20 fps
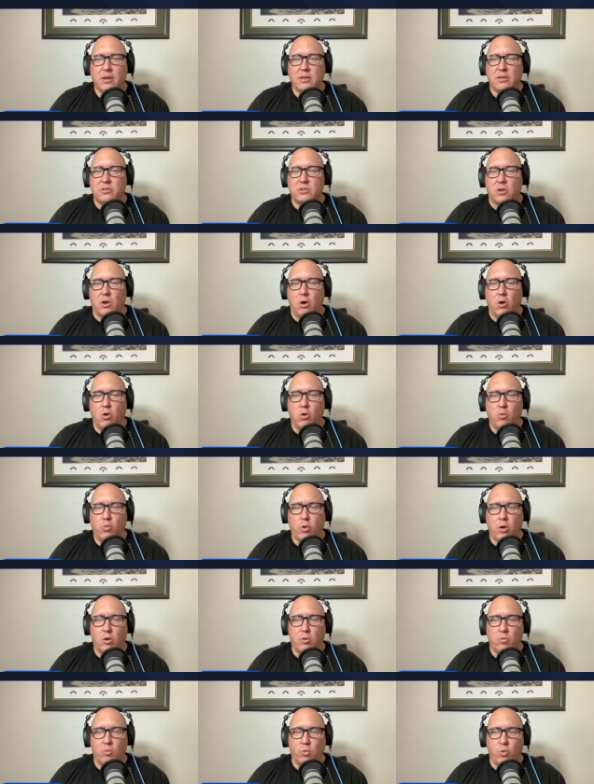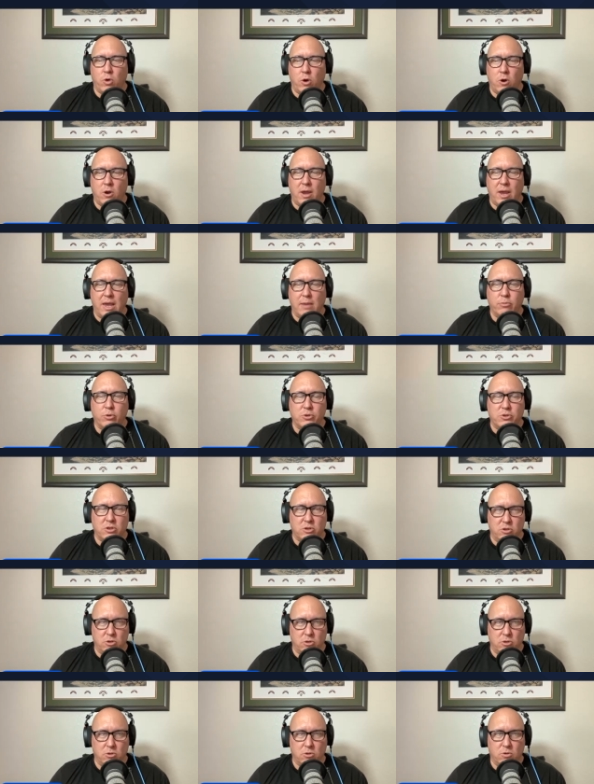So what we're able to
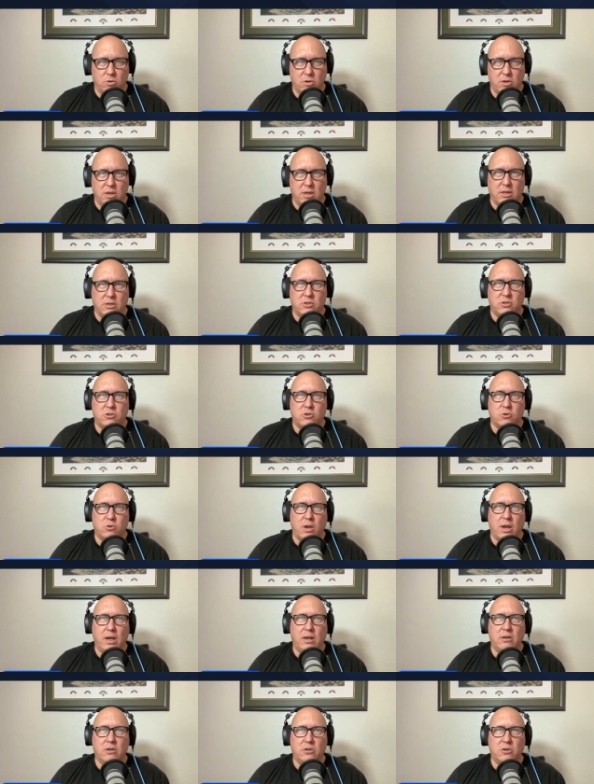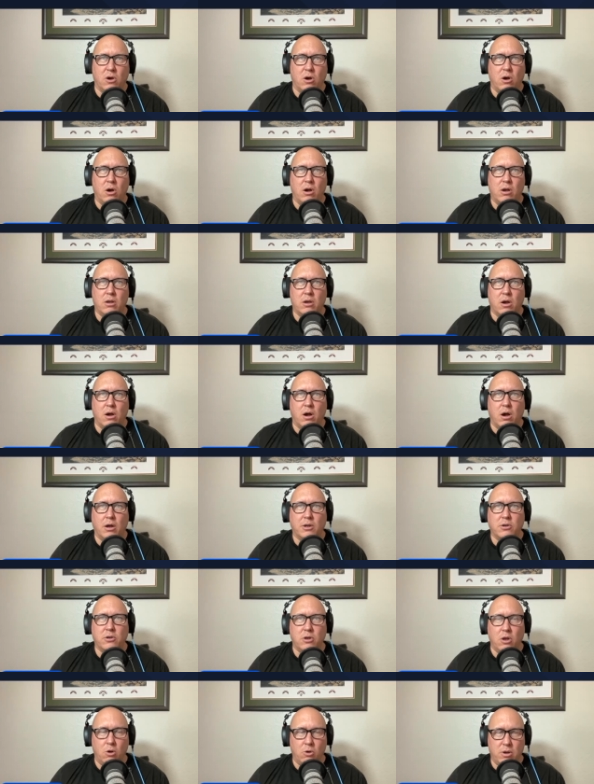do is train the dog
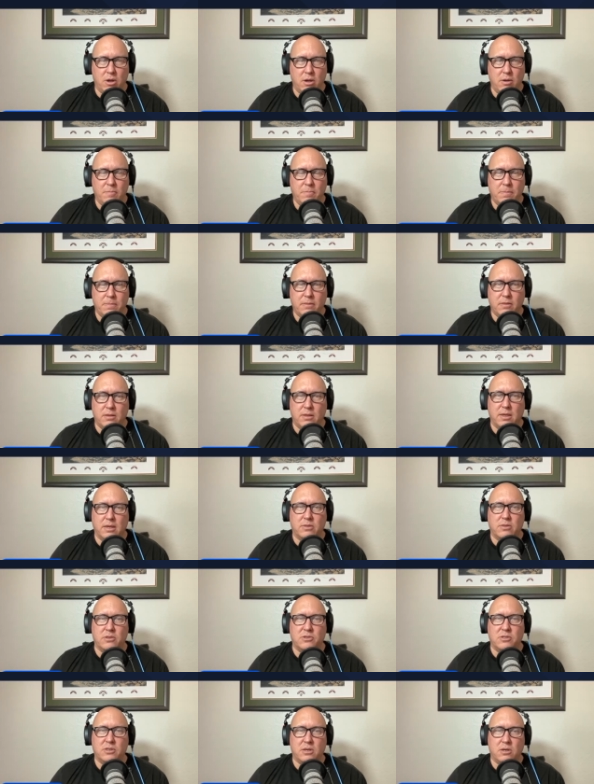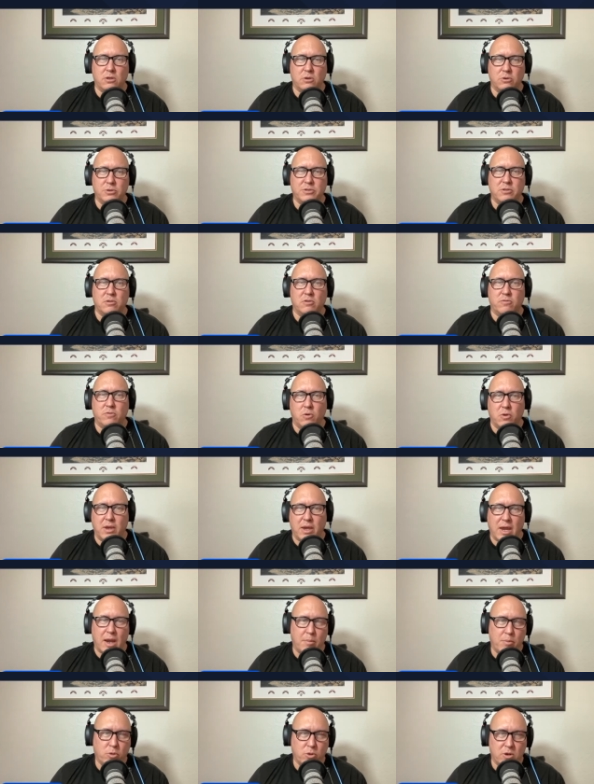on Noda, get the skills and the
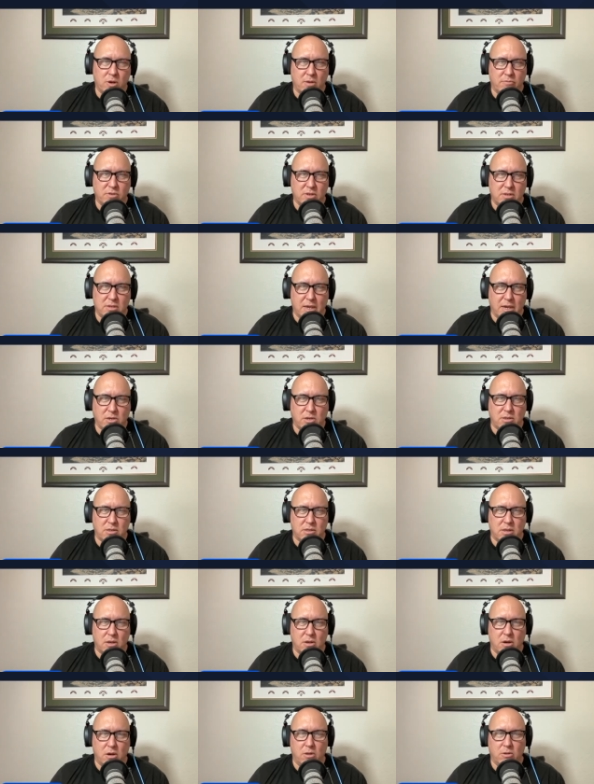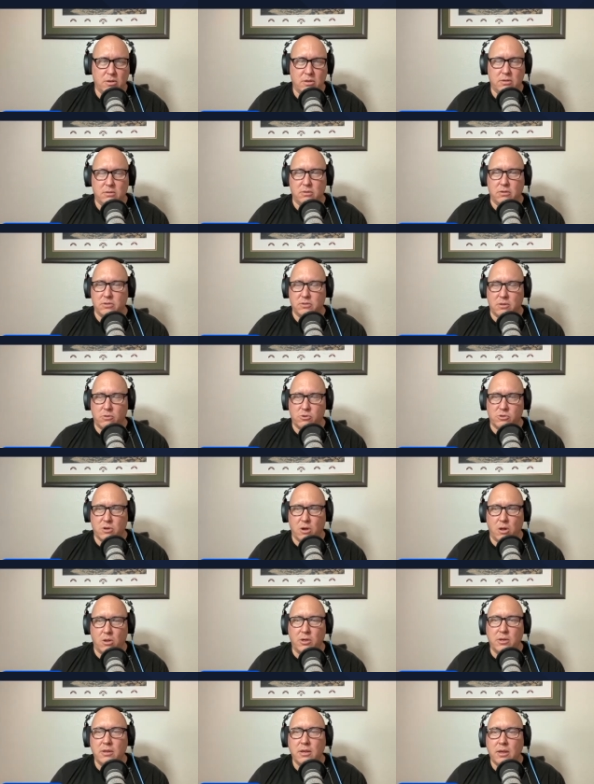vocabulary of detection, as I call it, and as others
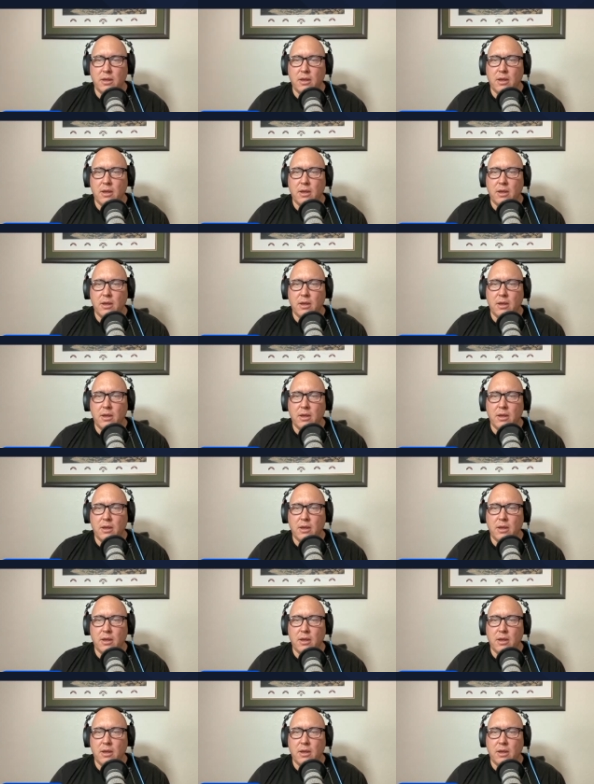call it,